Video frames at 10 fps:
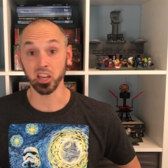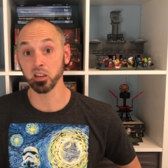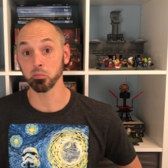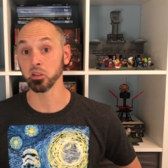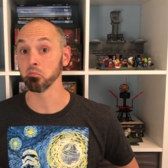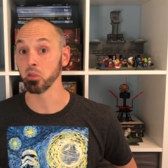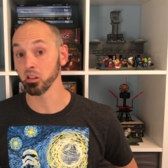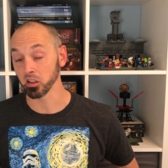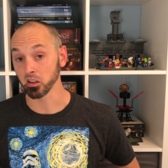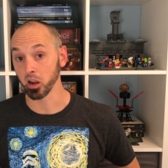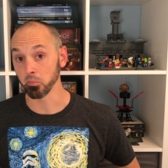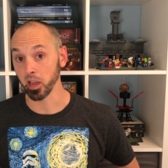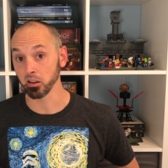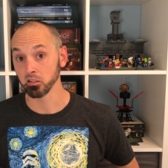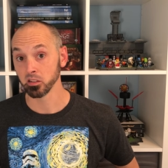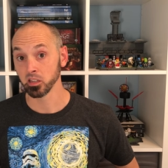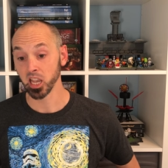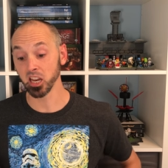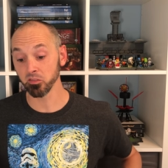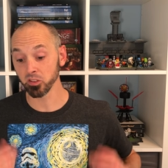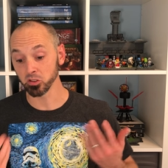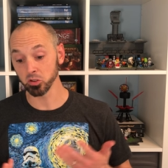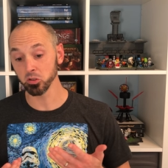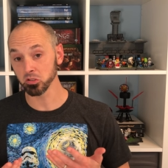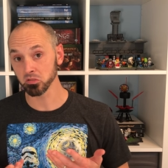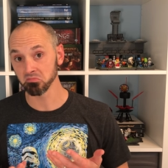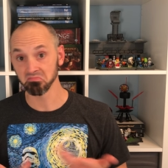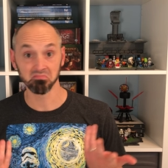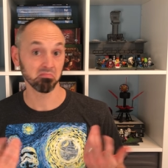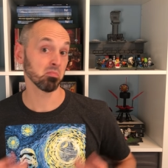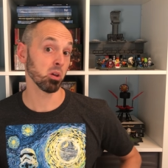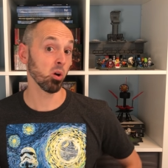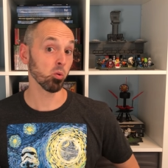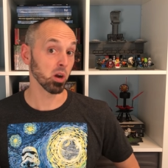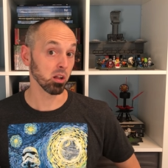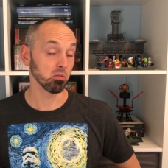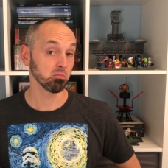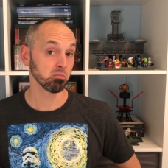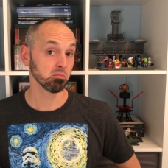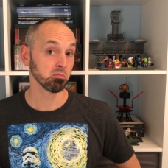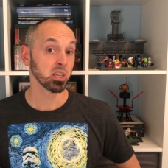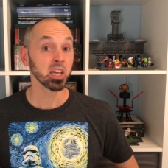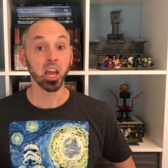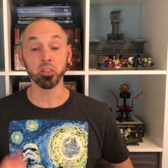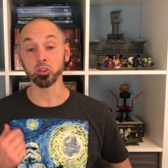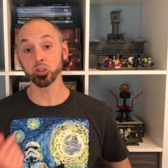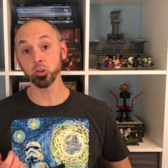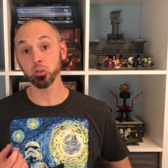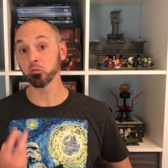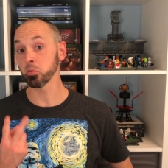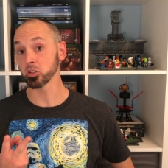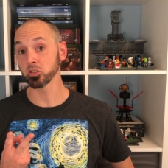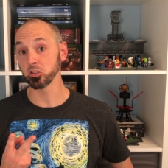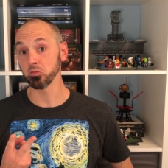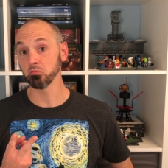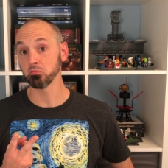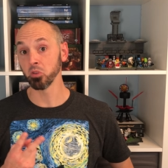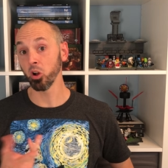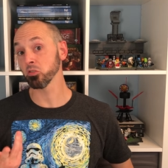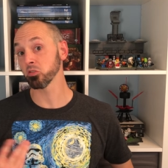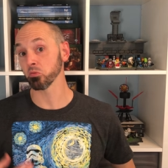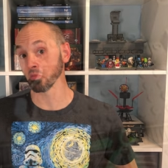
end up in melee combat. And if they lose, oh well. And their shoot of plus 2 also